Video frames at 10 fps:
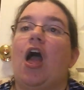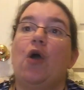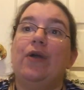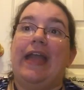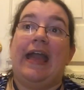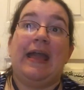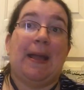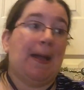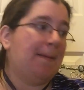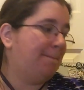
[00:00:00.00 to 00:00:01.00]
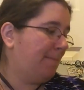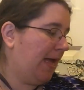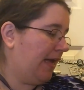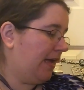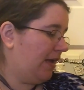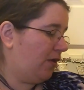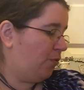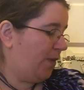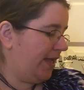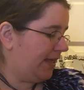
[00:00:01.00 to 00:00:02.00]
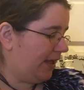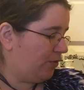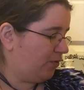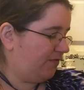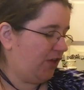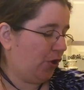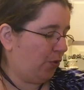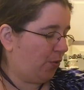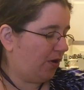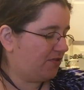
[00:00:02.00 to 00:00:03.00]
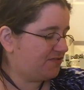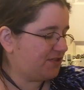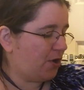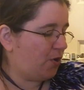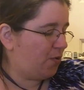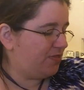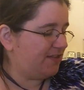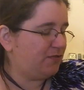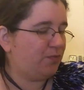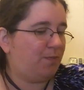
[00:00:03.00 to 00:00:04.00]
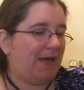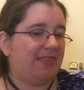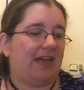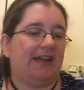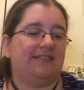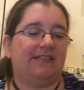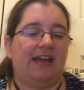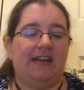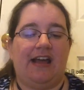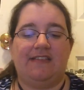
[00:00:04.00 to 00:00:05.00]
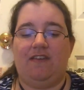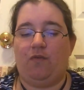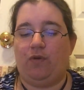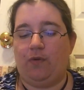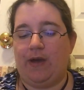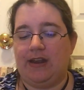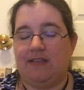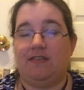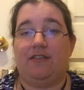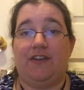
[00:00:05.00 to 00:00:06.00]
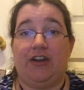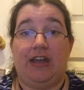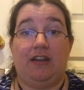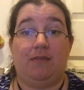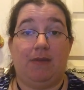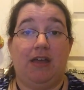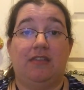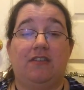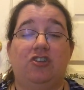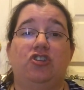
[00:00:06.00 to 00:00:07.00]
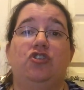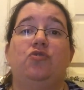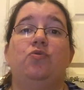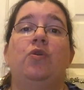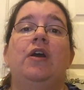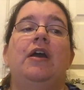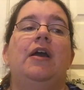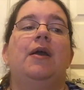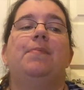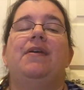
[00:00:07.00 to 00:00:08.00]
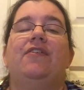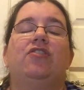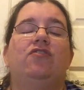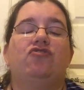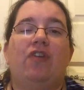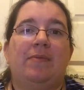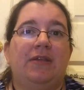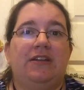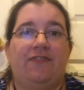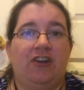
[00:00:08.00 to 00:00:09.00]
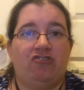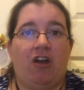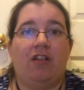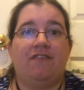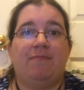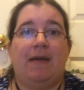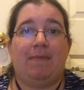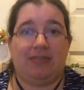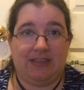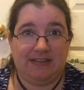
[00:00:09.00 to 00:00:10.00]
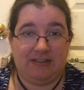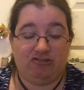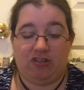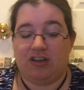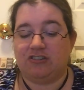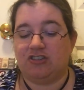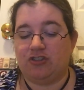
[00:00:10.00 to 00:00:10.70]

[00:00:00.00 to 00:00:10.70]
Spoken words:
Okay, week in review. So this month I decided I didn't want to wait until the very end of the month to be scrambling to finish all of my monthly stitch-alongs.